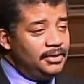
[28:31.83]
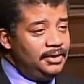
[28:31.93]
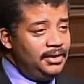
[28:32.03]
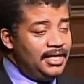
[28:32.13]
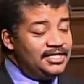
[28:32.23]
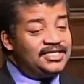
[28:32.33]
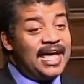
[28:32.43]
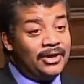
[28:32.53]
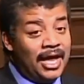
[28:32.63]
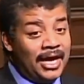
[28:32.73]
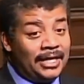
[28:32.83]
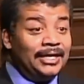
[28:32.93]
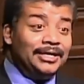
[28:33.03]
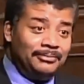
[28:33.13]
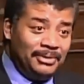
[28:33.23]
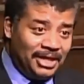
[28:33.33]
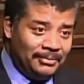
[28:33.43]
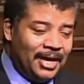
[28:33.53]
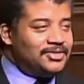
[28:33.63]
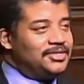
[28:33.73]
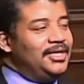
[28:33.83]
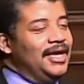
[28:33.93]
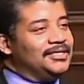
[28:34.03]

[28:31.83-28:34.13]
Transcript: and sound like Mickey Mouse, yes.